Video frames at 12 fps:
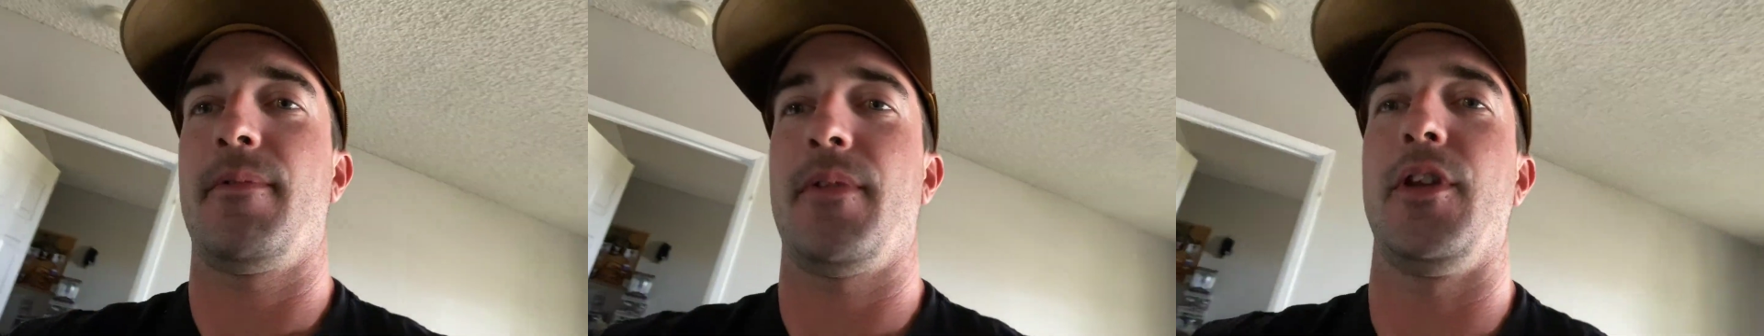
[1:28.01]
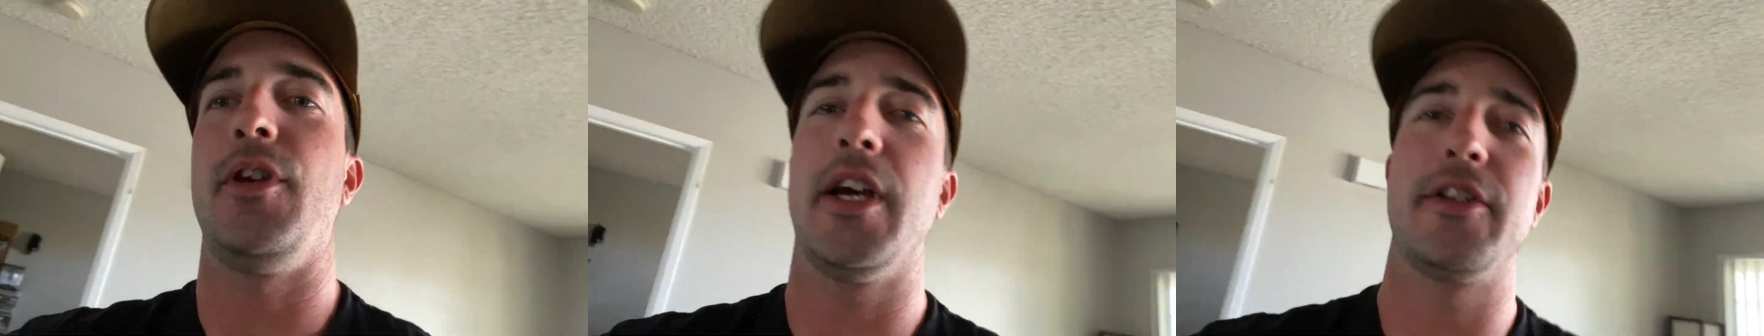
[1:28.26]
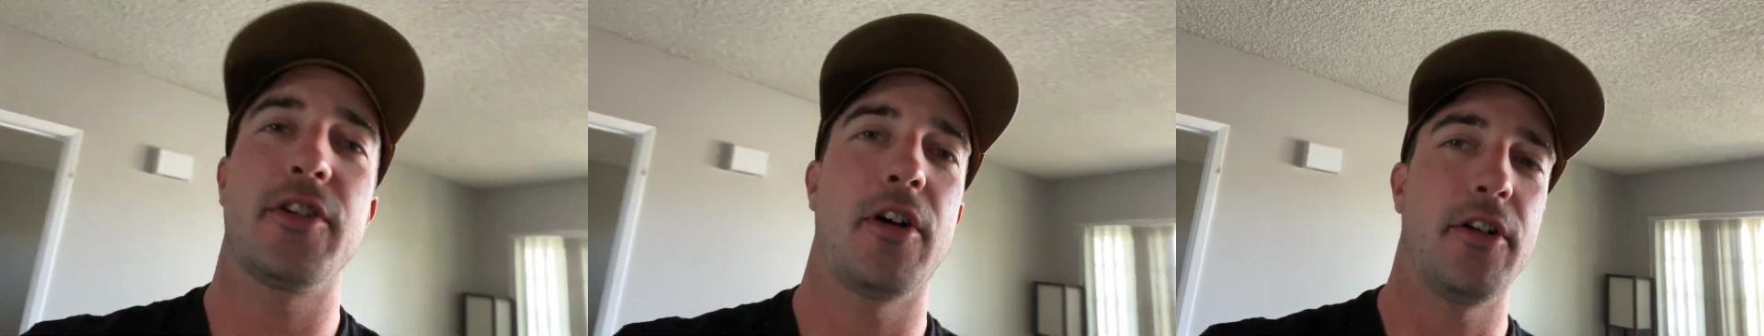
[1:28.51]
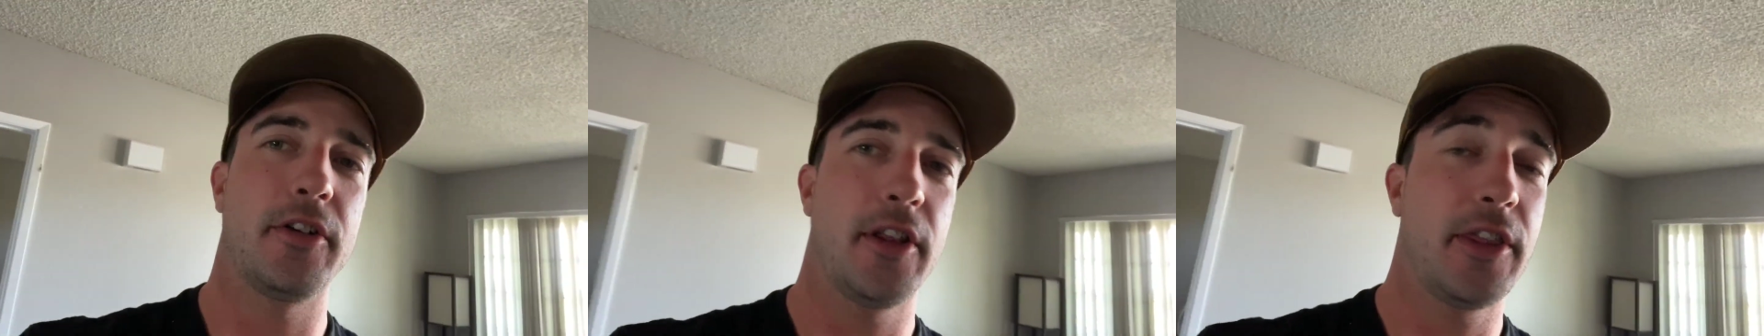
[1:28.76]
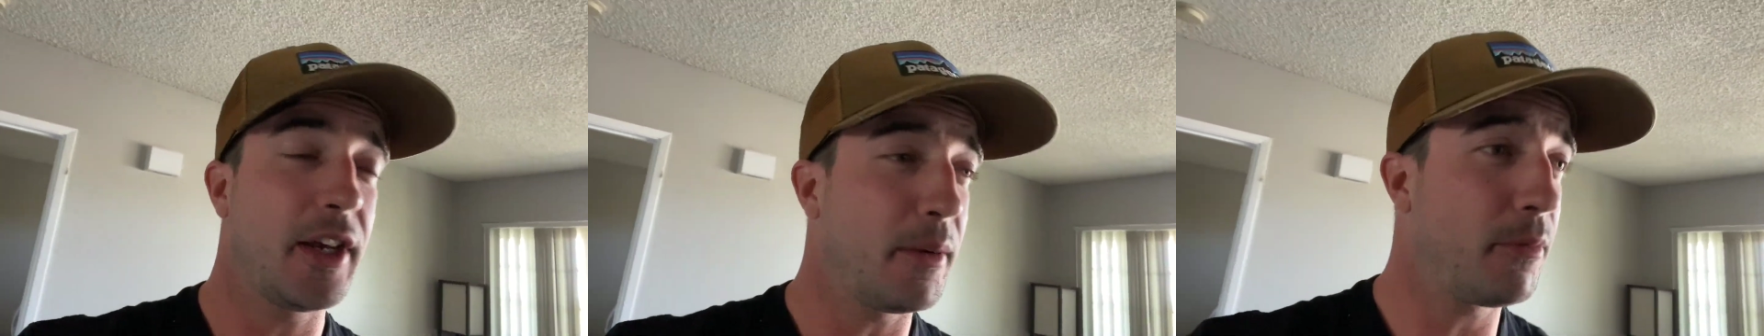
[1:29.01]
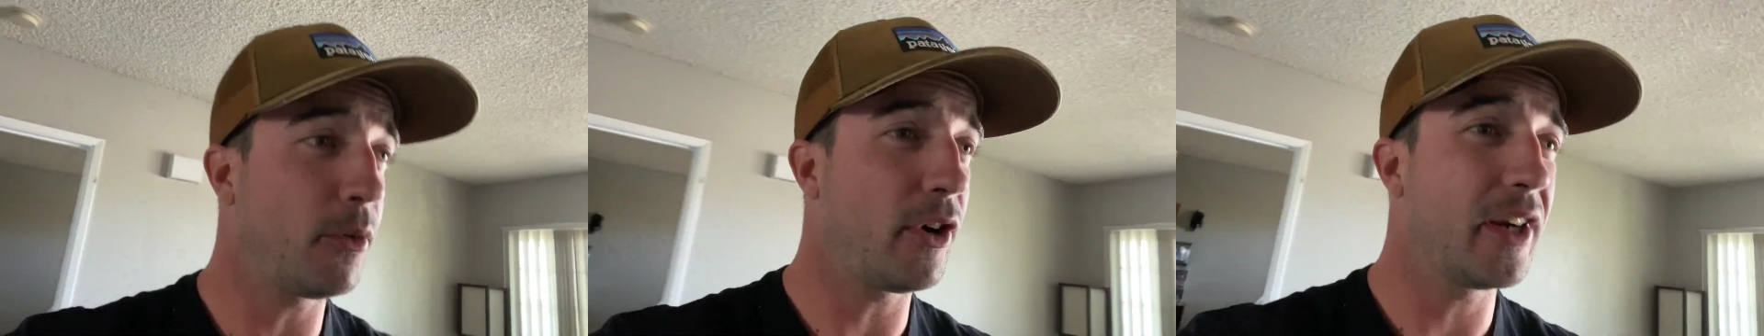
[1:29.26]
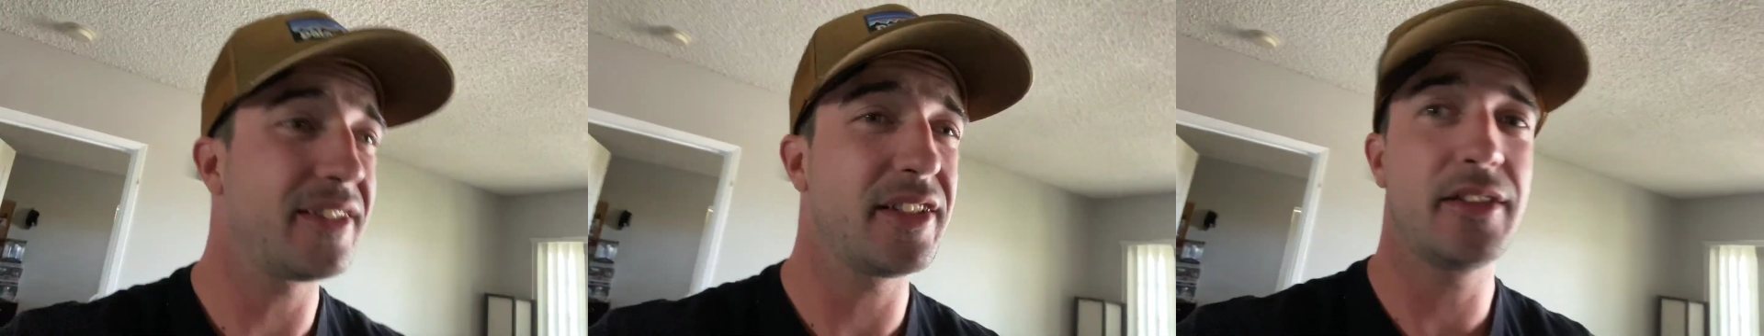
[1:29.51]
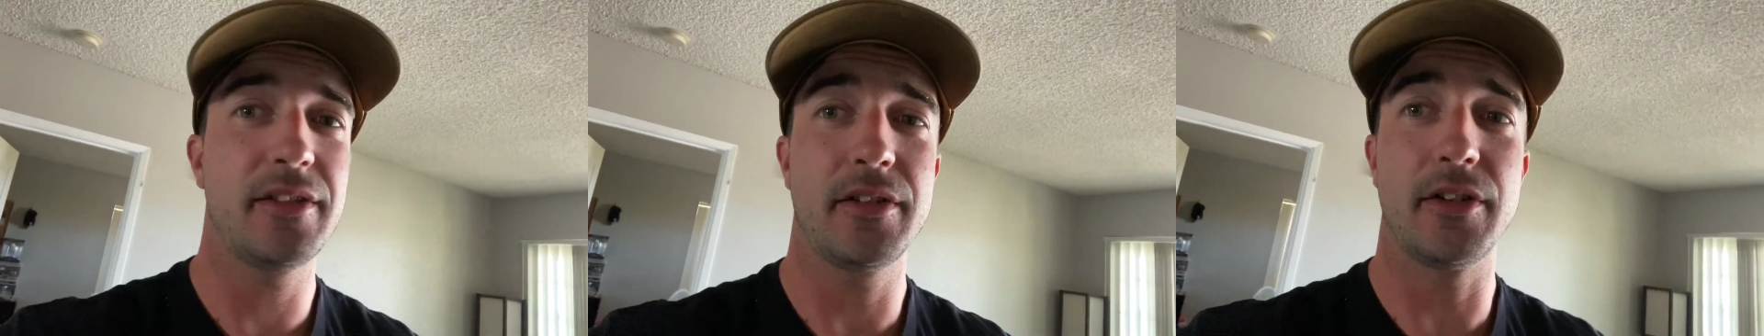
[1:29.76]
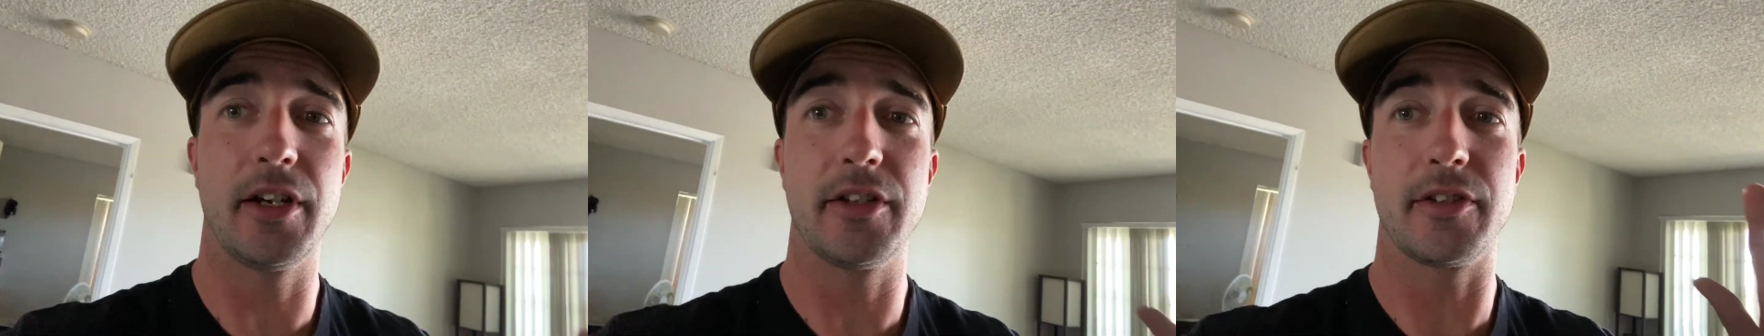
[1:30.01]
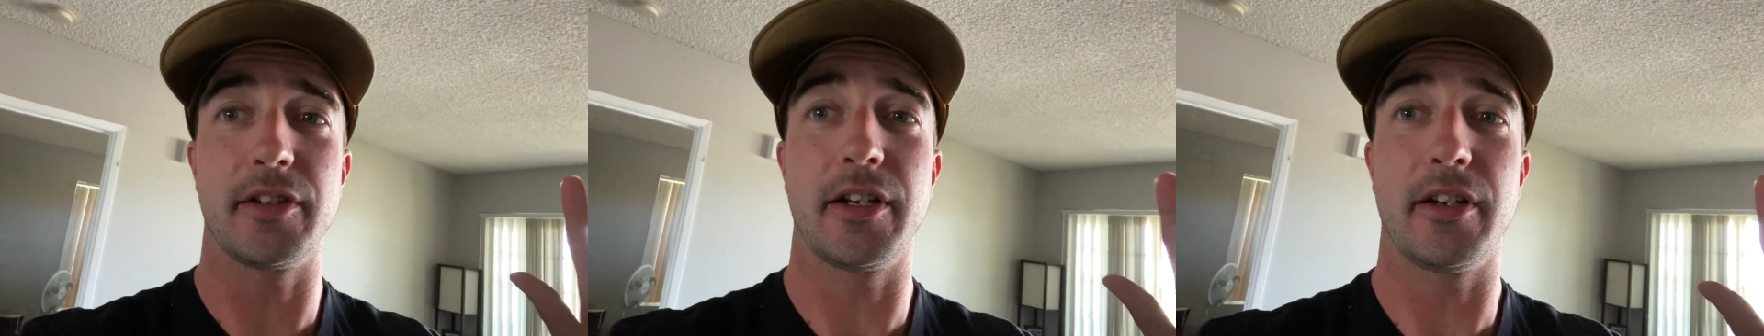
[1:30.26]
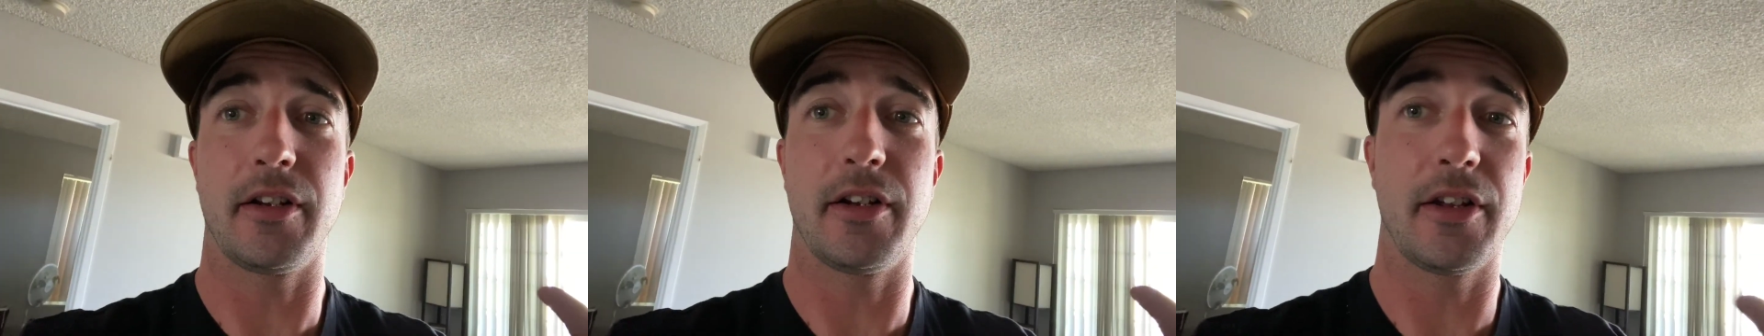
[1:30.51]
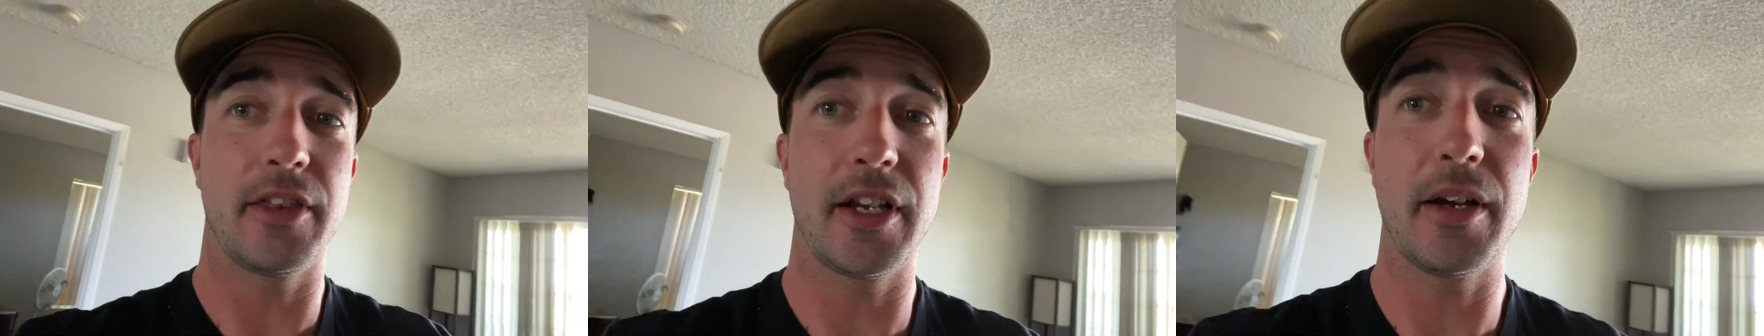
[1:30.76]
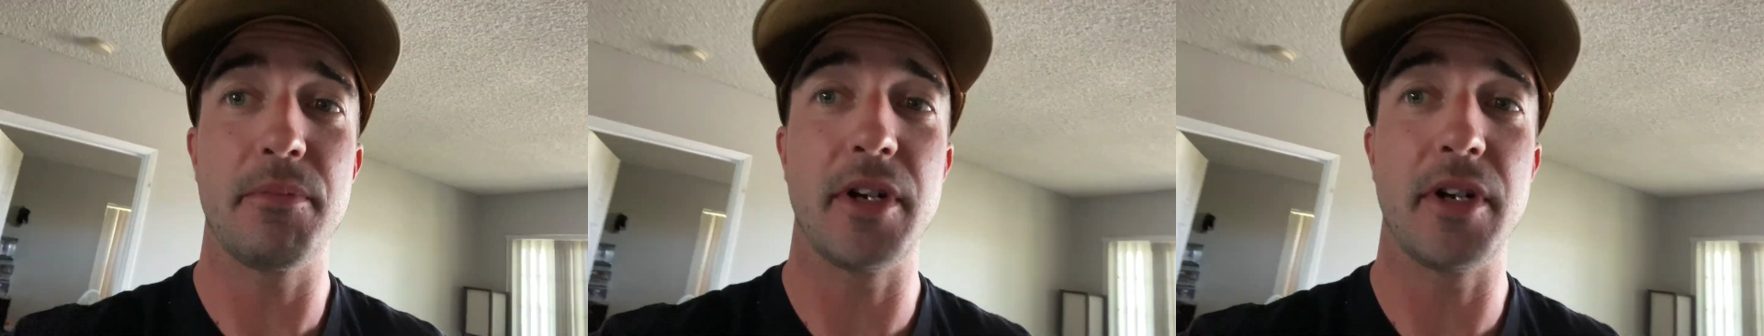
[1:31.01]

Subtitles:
You guys are all gonna think I'm crazy. You guys are gonna think I'm